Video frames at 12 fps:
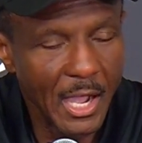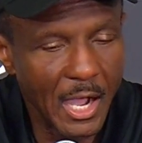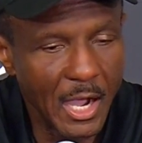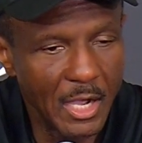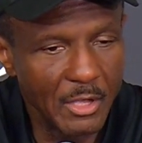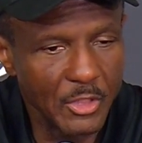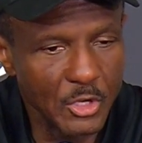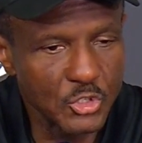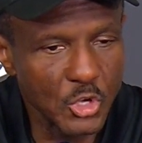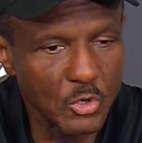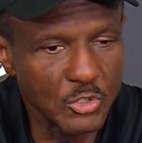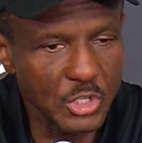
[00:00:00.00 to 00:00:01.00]
there are
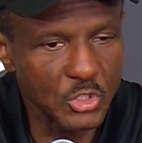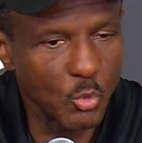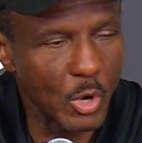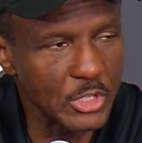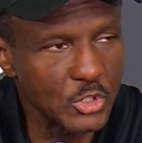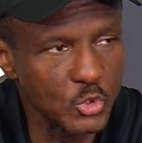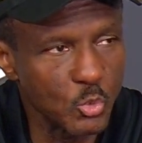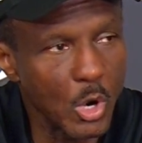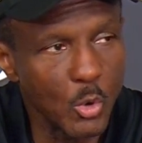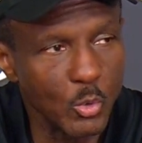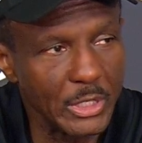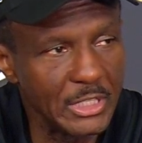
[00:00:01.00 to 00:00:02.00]
certain situations
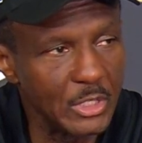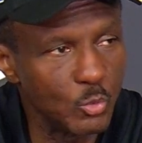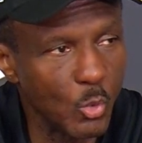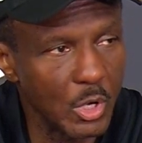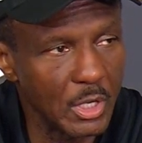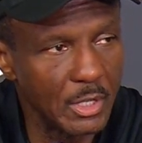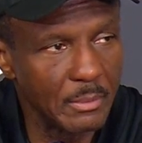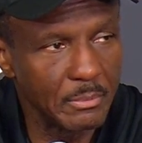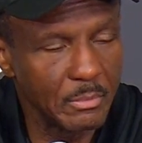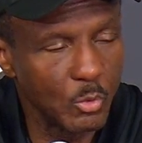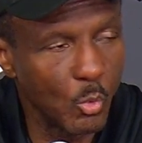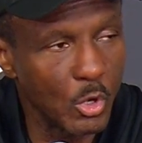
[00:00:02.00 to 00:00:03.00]
where we didn't want
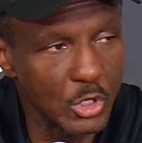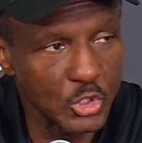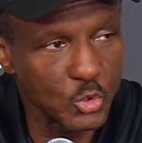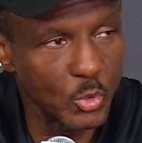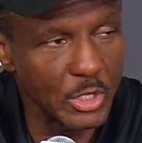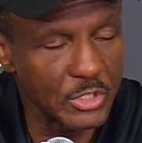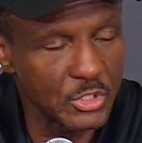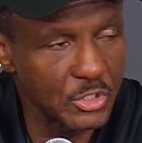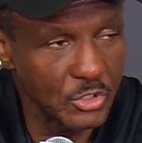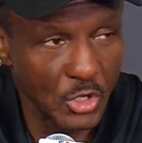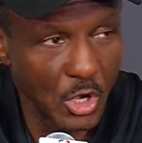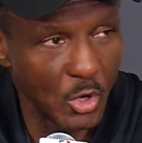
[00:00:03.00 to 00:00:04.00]
to
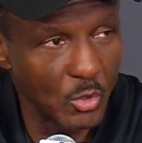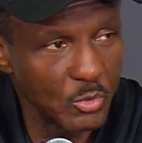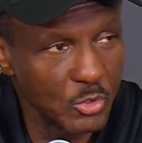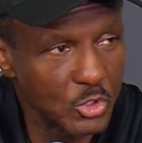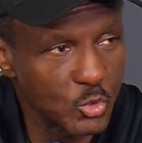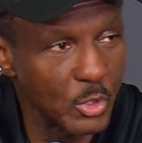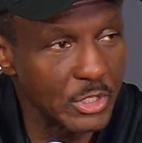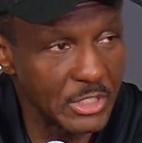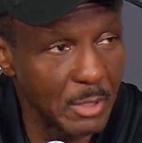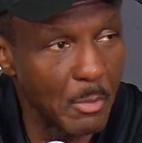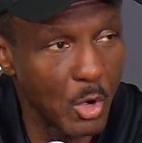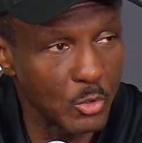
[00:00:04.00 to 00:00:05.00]
switch, you know, switch
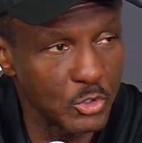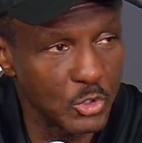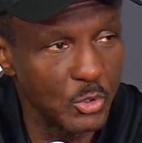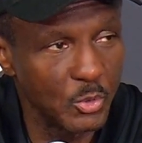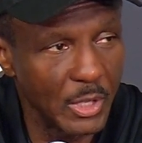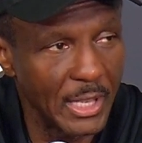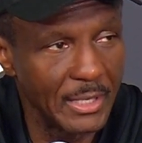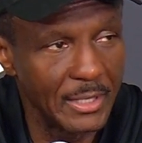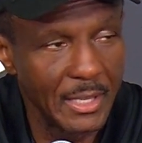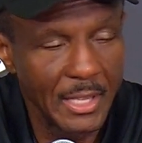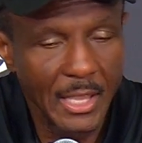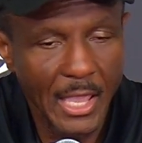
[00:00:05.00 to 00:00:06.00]
him onto,
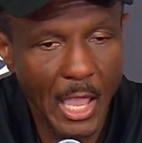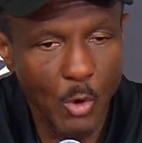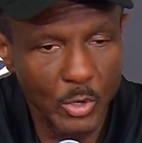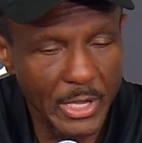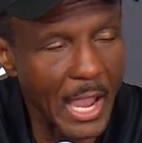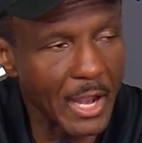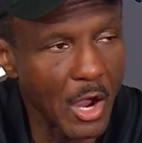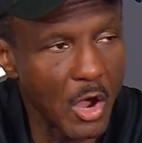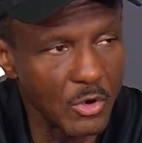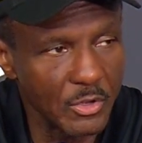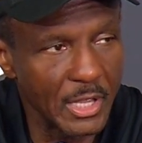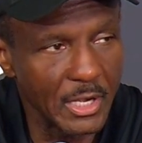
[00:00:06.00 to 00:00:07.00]
and we got
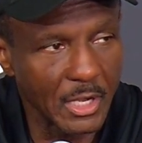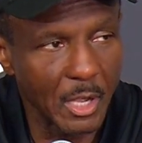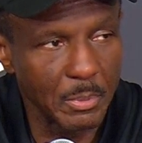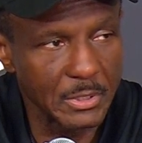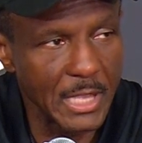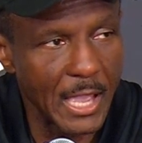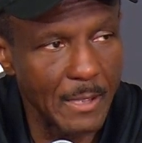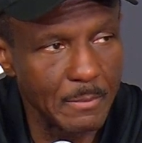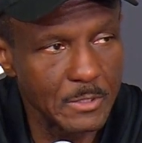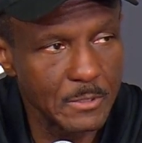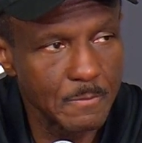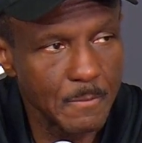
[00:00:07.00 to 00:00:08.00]
caught on that a couple
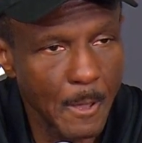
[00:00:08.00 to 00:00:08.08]
times.